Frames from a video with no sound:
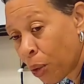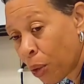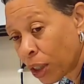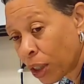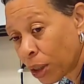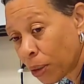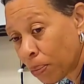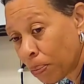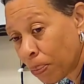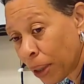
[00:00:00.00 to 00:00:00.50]

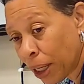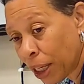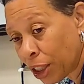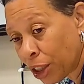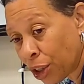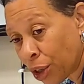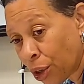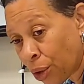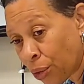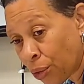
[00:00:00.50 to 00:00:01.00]
I'm going to
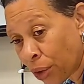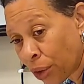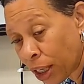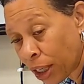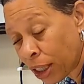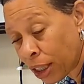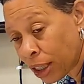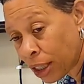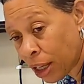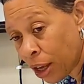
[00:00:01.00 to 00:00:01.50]
bend her
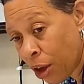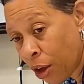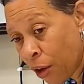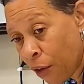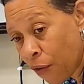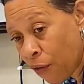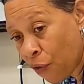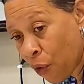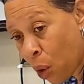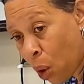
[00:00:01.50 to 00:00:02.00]
wrist
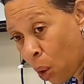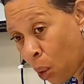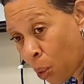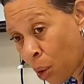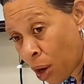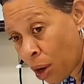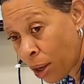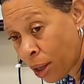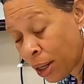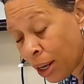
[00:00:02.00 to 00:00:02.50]

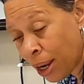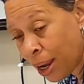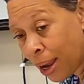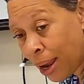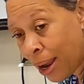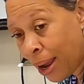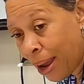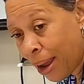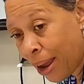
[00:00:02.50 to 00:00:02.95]
forward,